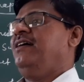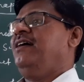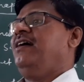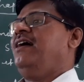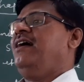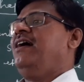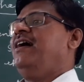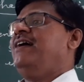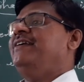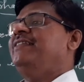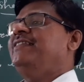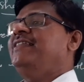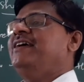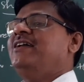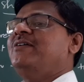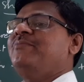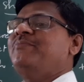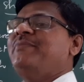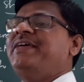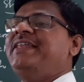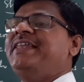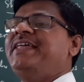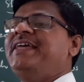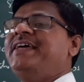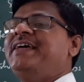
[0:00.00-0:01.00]
and their
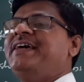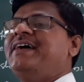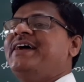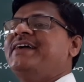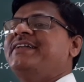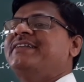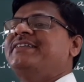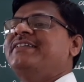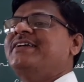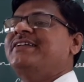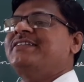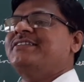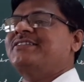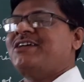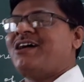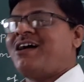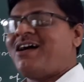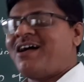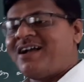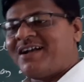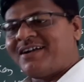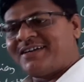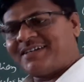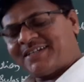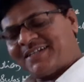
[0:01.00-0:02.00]
meaning and their
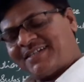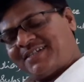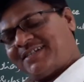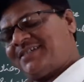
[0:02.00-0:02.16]
chart